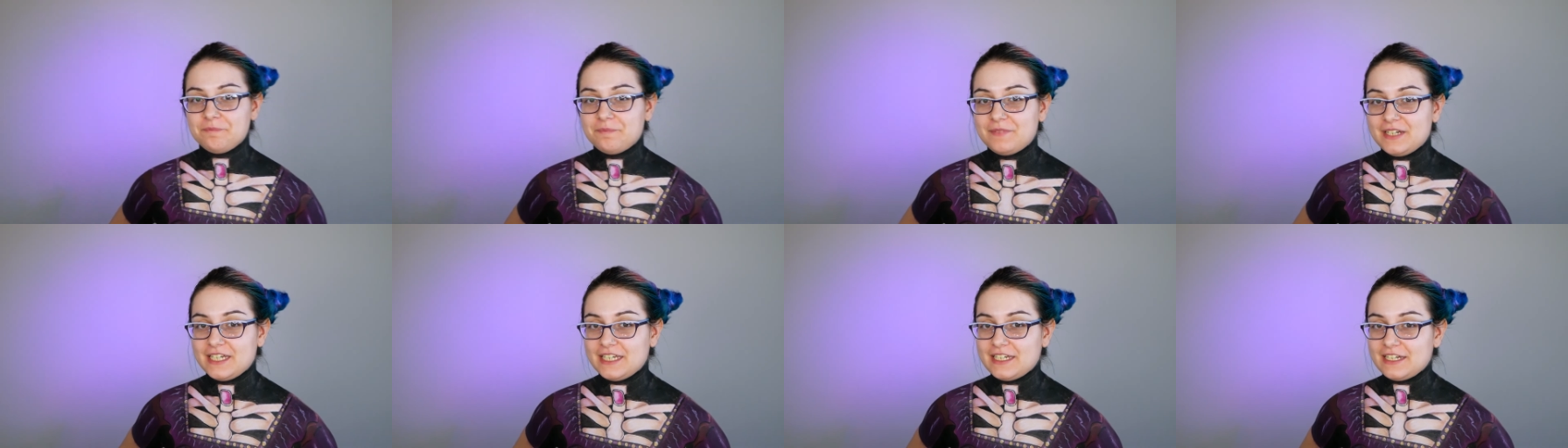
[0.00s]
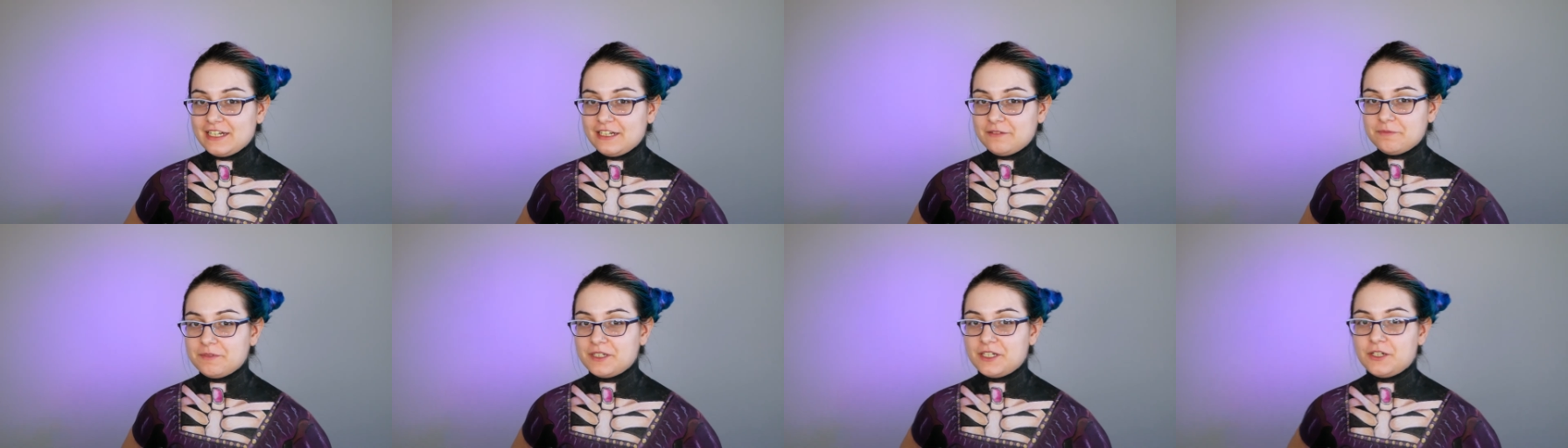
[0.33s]
my
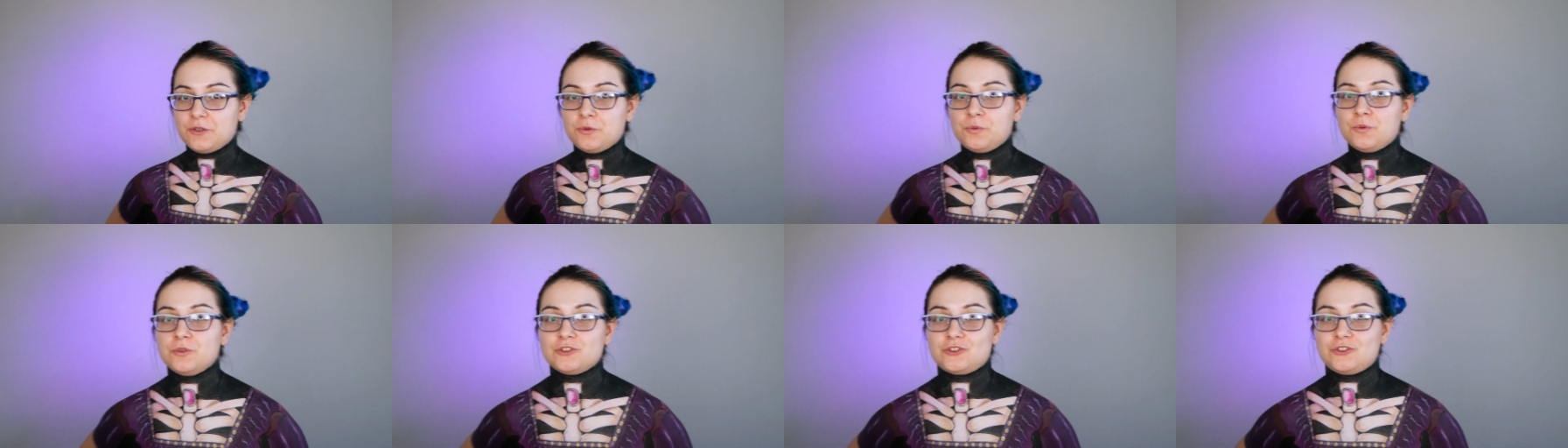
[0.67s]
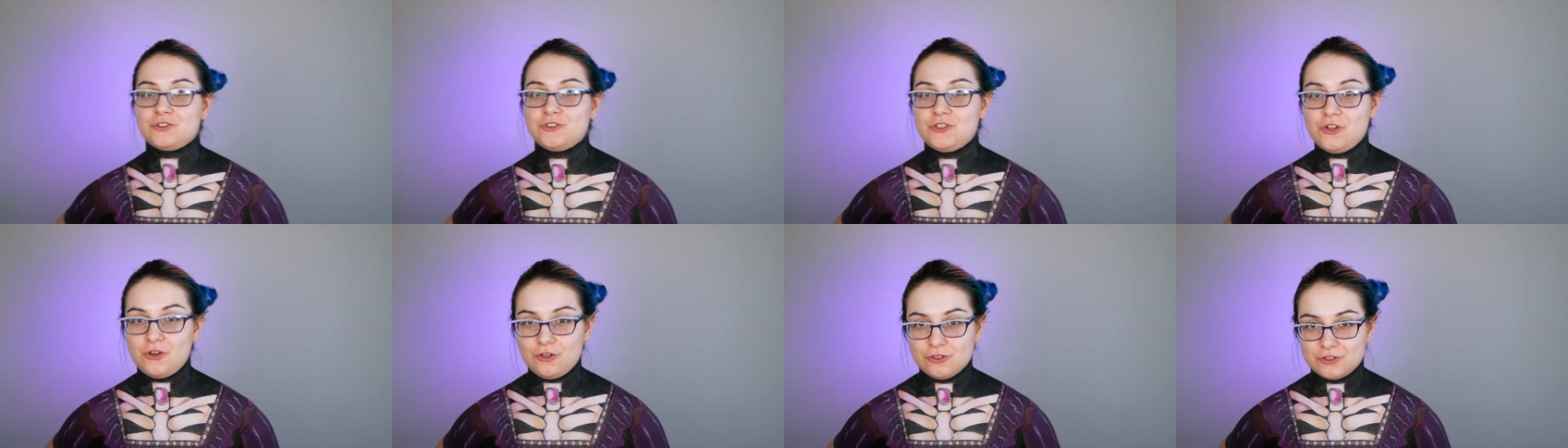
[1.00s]
camera was
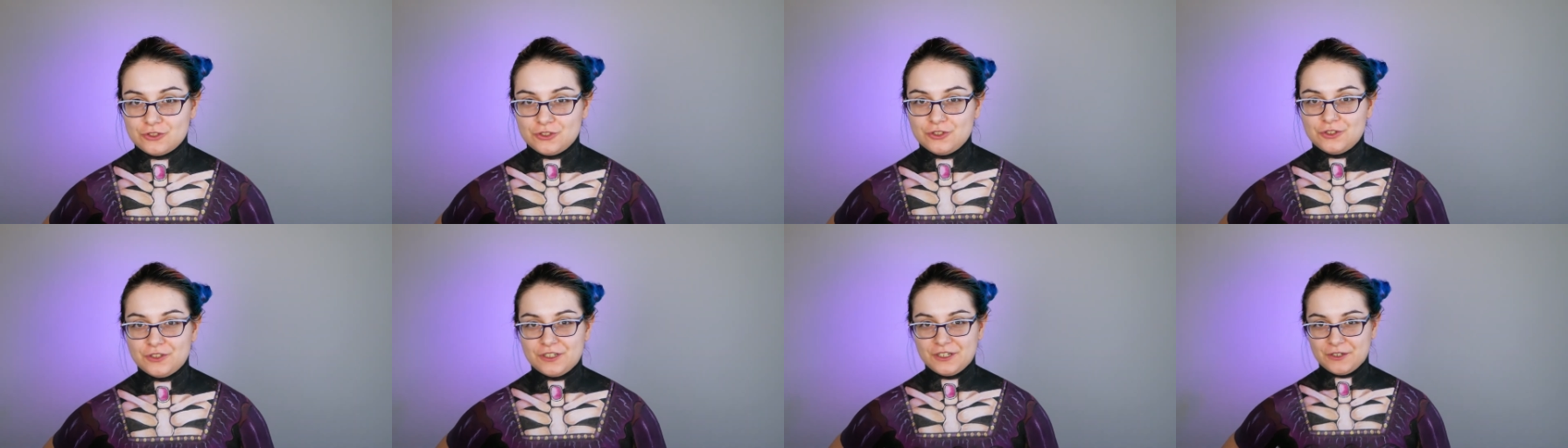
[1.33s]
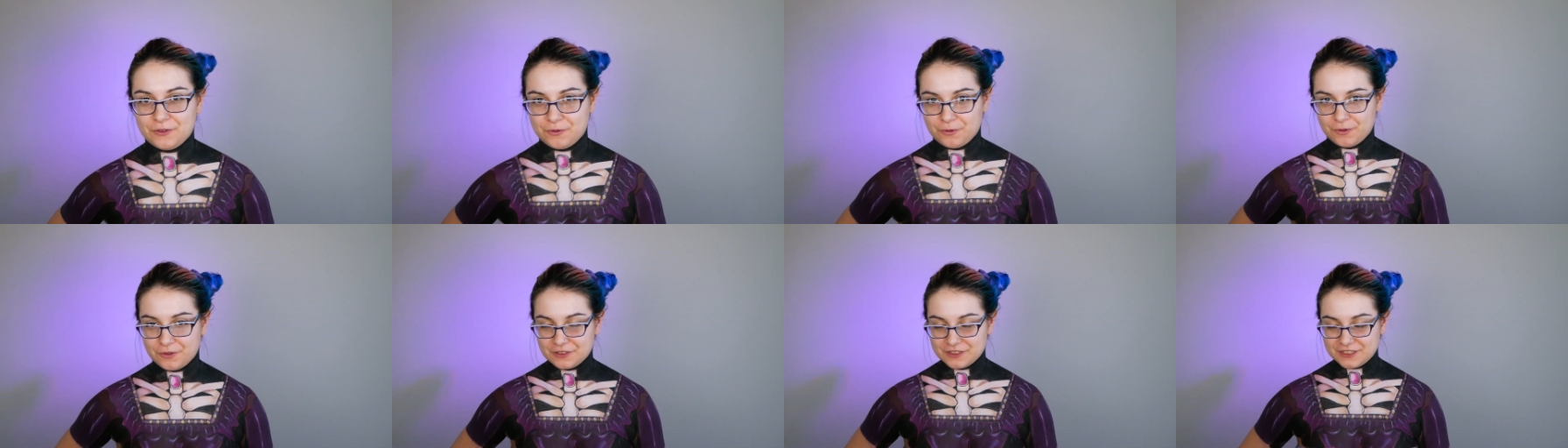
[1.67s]
not
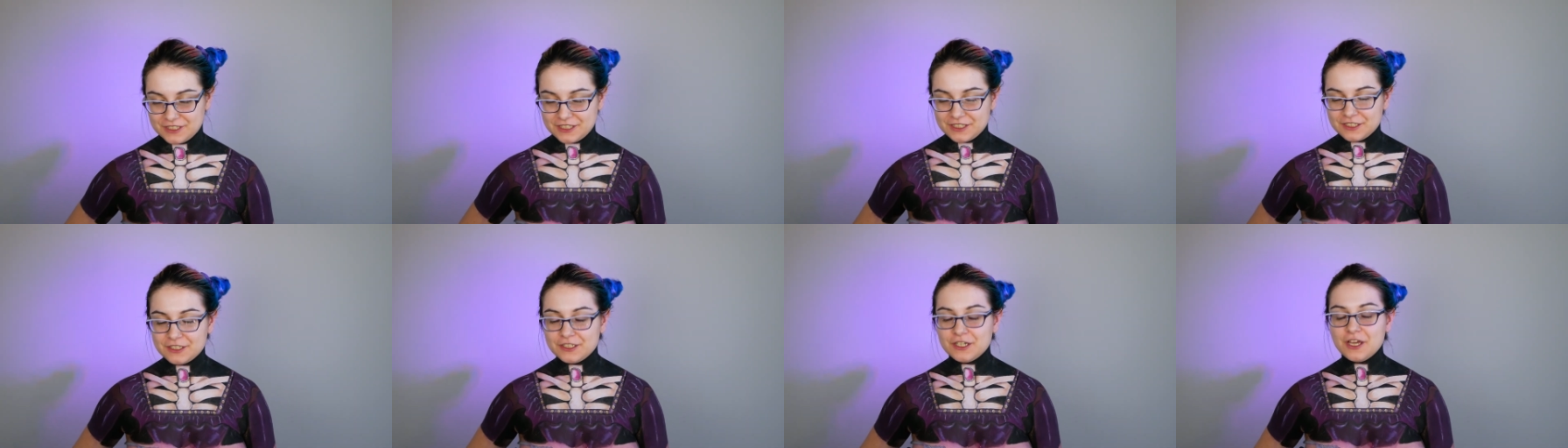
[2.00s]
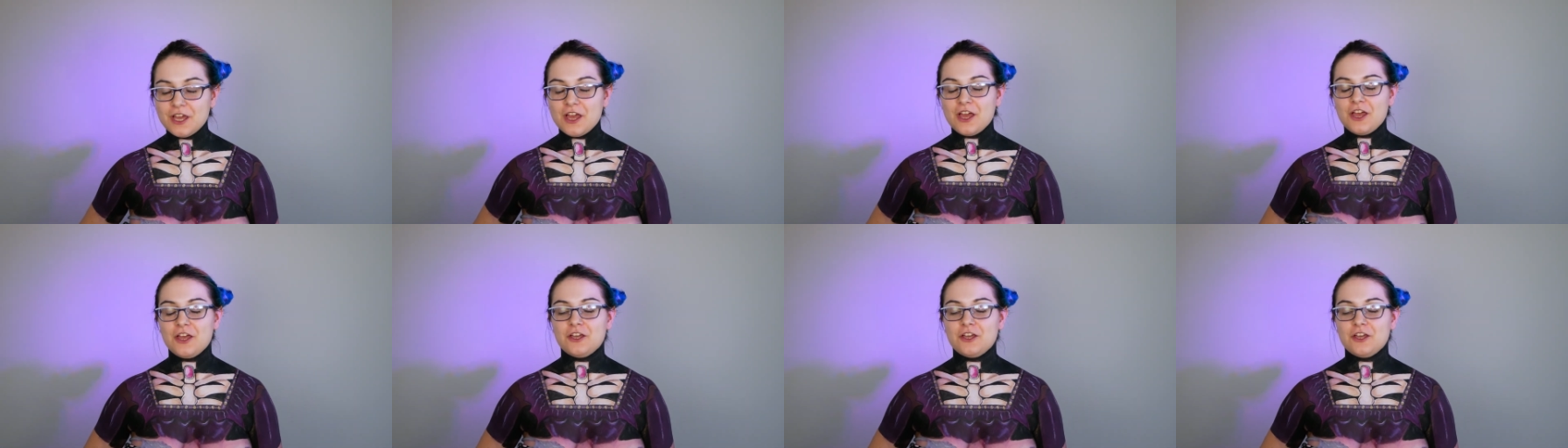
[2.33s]
recording,